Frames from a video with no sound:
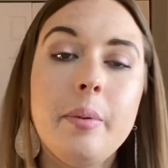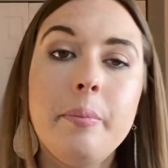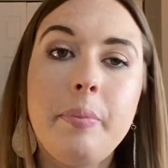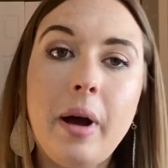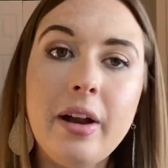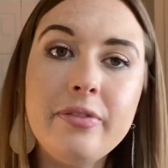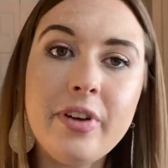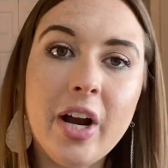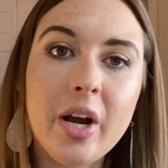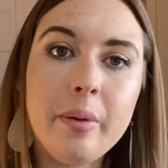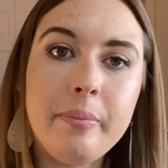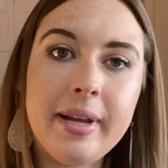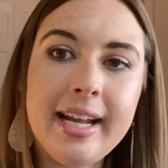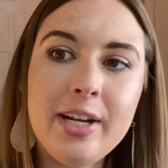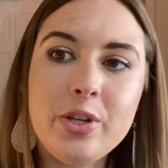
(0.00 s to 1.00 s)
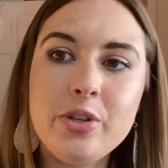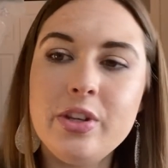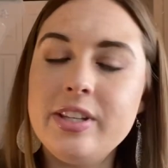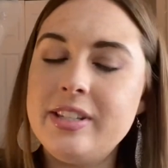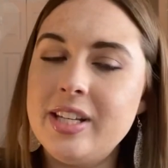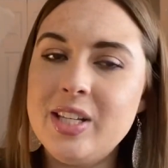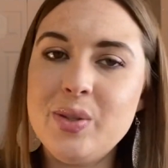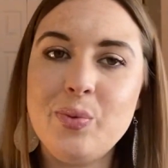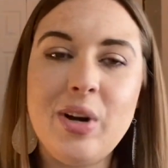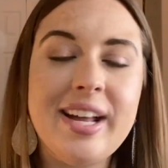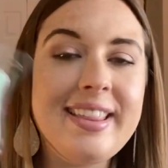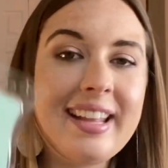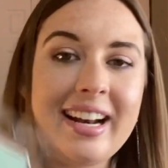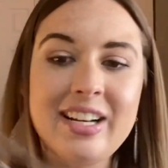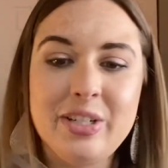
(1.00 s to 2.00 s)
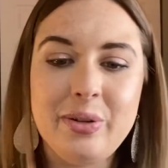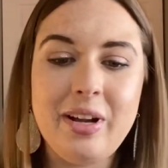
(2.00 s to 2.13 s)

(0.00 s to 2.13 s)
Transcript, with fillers: Bonfire Beach, this is one that I do